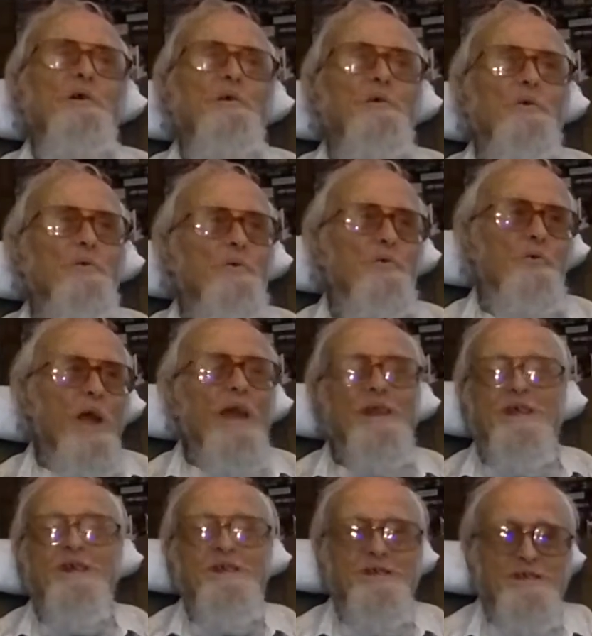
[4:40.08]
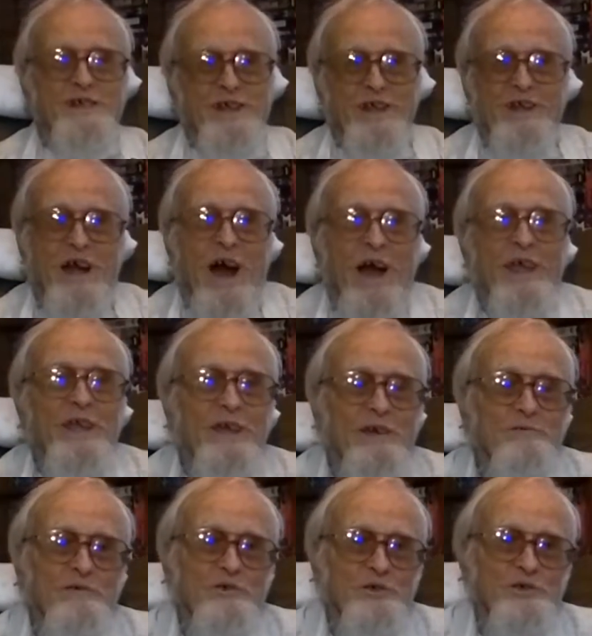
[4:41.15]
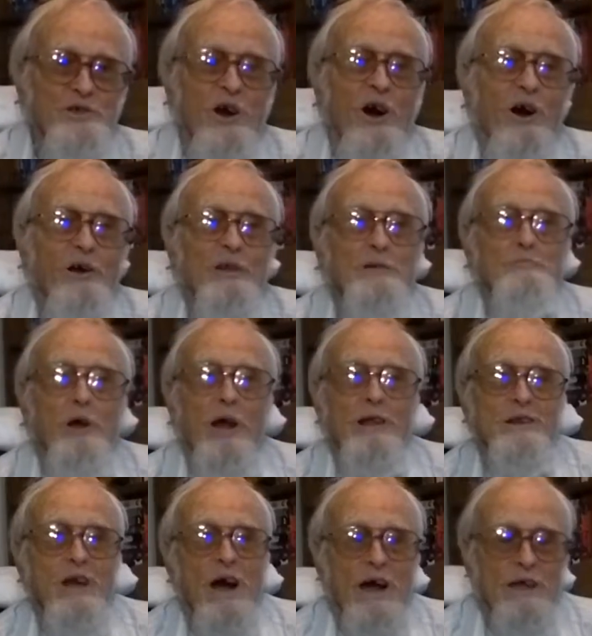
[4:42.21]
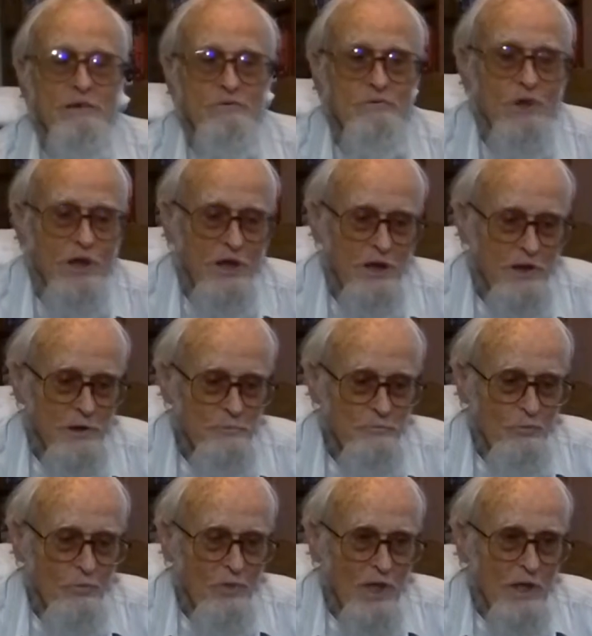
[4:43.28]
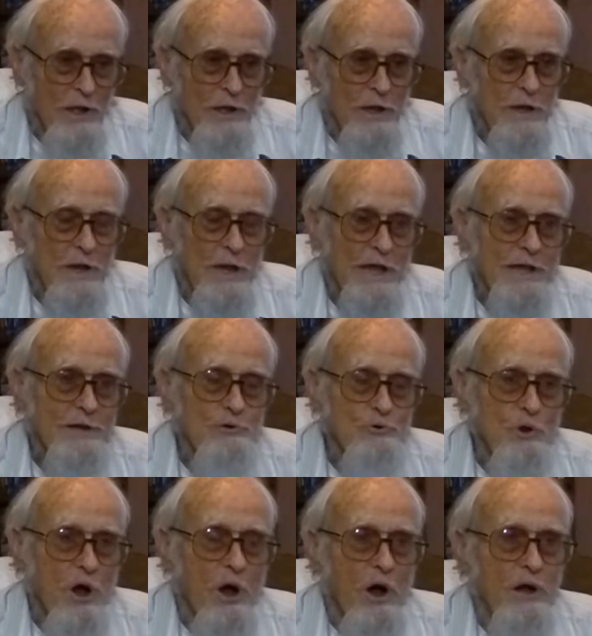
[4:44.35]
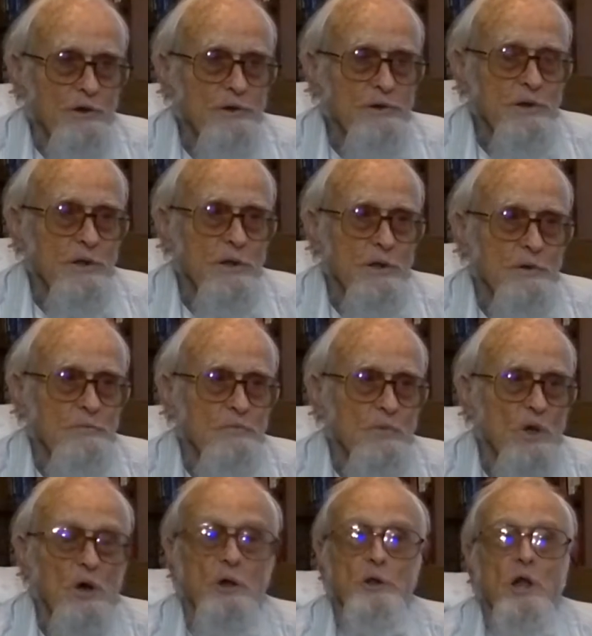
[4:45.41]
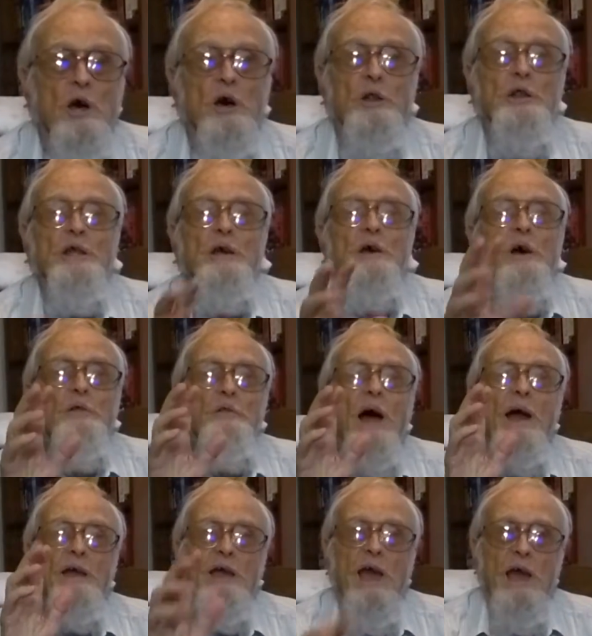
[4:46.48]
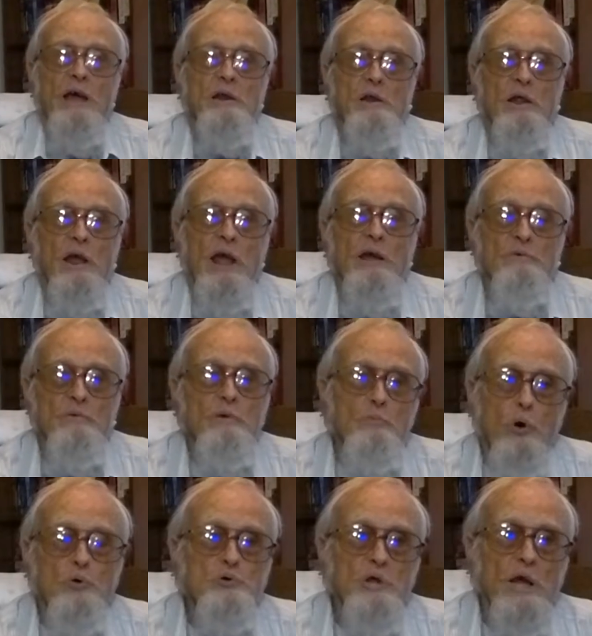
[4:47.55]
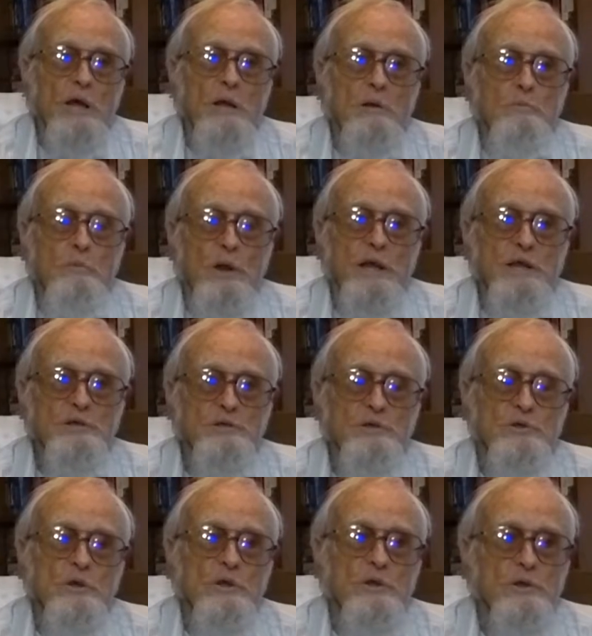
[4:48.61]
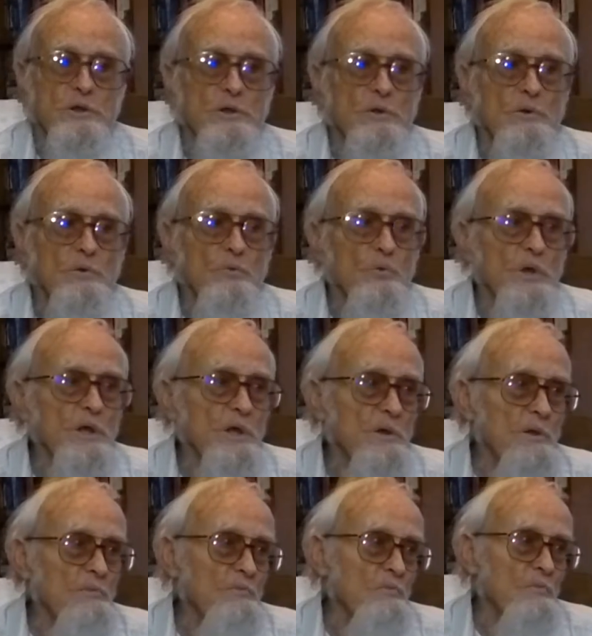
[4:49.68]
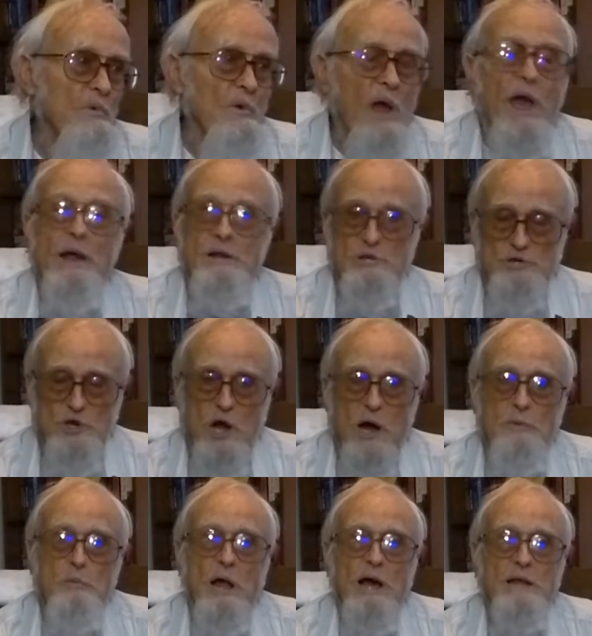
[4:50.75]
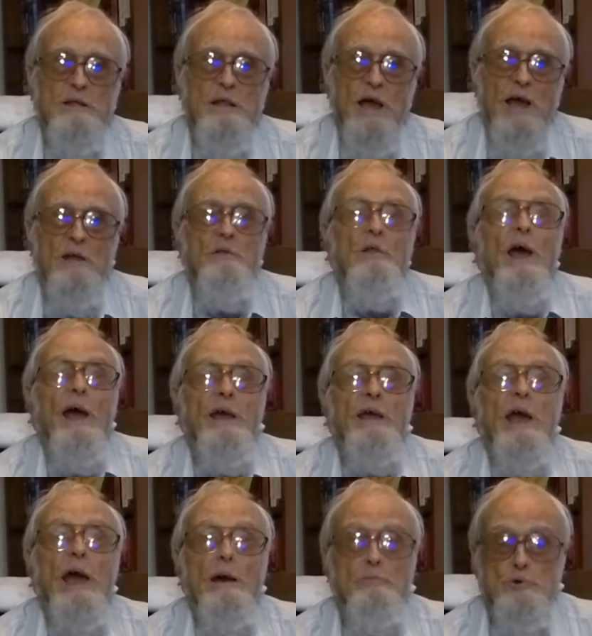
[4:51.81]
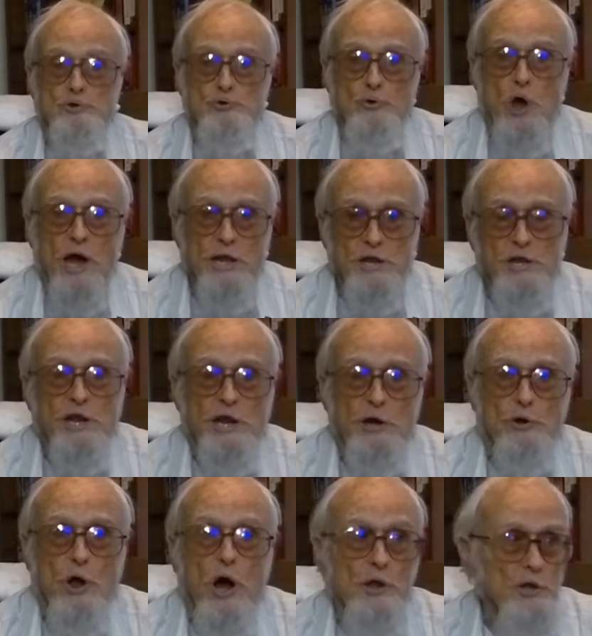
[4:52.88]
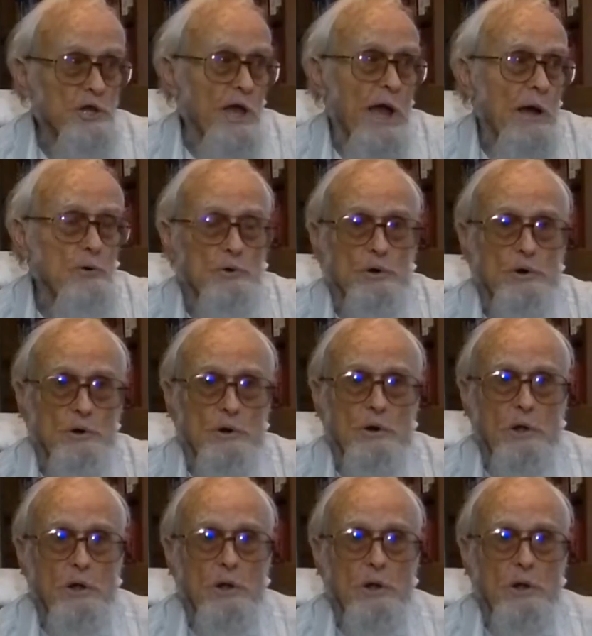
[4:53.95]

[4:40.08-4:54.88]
the greatest thing I ever saw in my life, later on, and that cat, every motel and place that we had a job like that, that cat was right there on the counter.